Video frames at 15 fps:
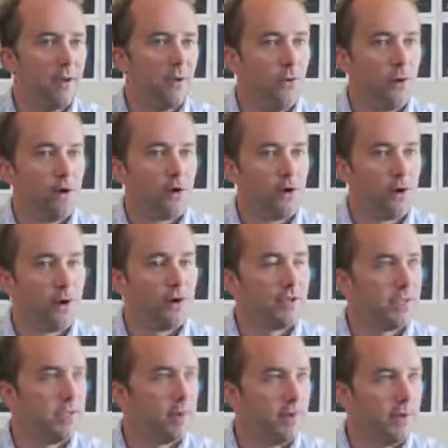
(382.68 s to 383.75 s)
Where do
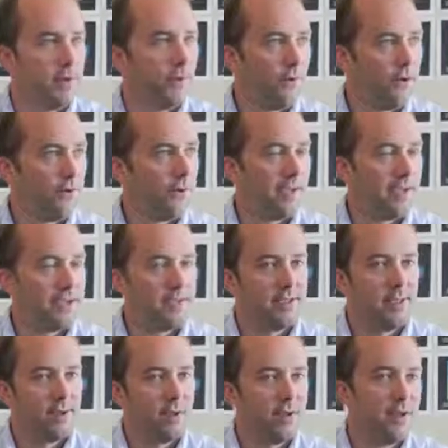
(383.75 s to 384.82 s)
cars need to be? Where do bikes
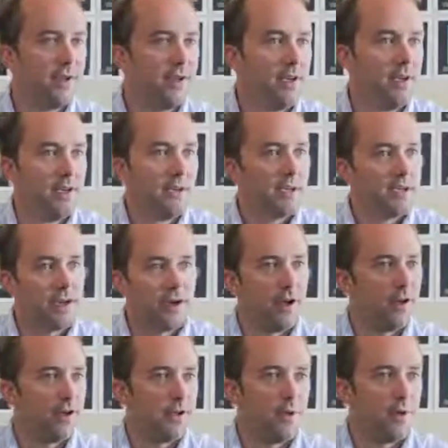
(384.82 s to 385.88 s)
need to be? The
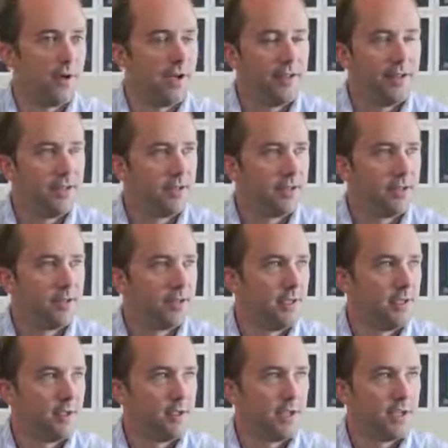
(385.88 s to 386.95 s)
technology behind this
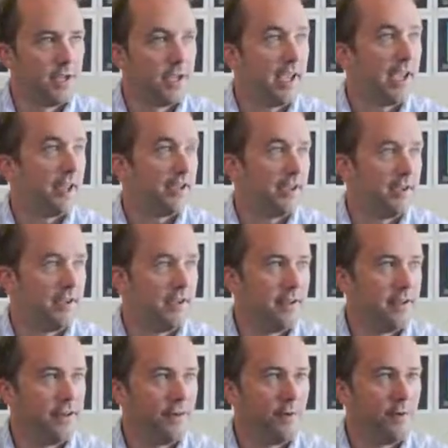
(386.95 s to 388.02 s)
is gigantic,
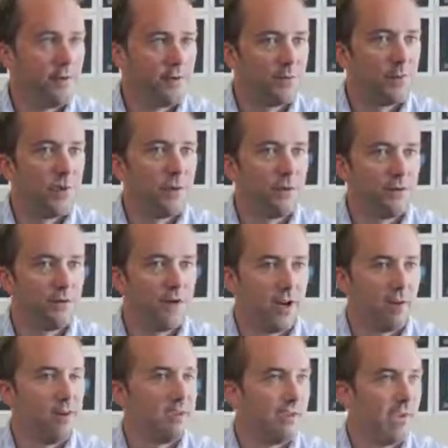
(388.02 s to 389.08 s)
and we've spent quite
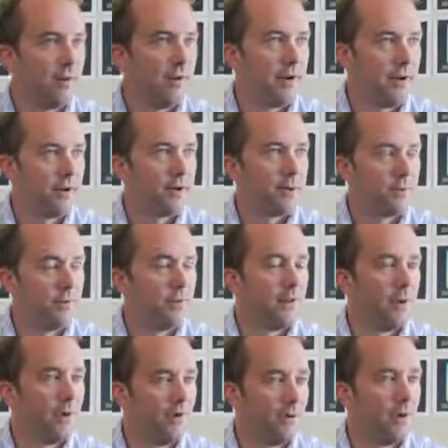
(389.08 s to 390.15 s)
a bit of time on it, and we're going to spend a
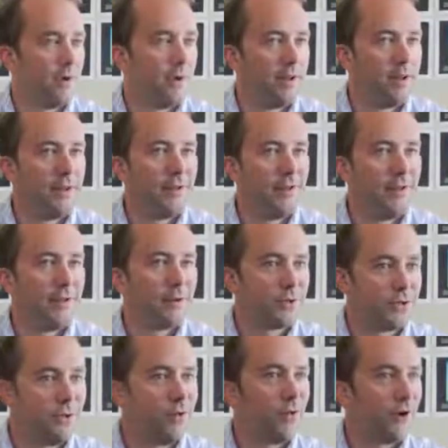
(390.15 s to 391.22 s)
lot more, but
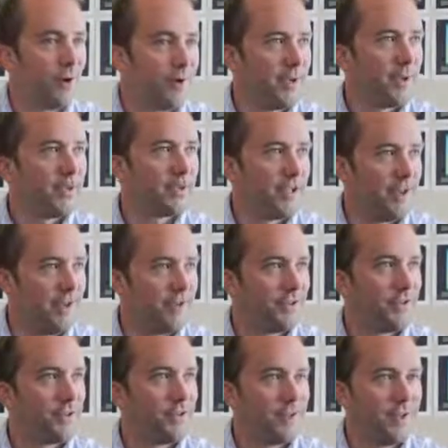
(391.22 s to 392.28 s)
those two are our biggest
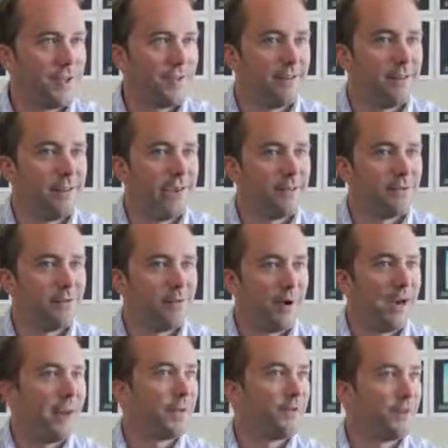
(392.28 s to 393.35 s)
challenges. We think the actual
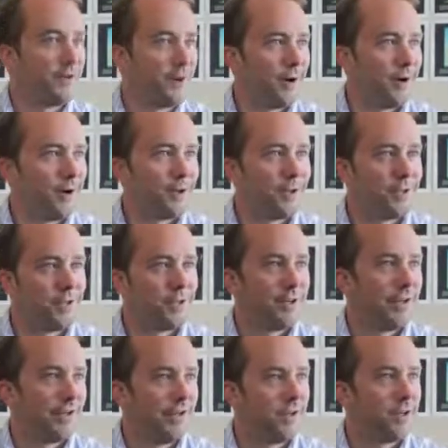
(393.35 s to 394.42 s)
buying of the cars, it turned
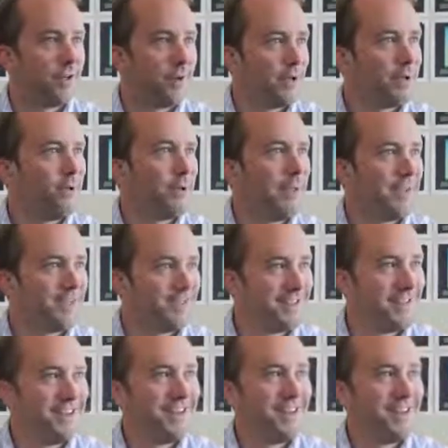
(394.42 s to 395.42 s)
out that took about 2 days.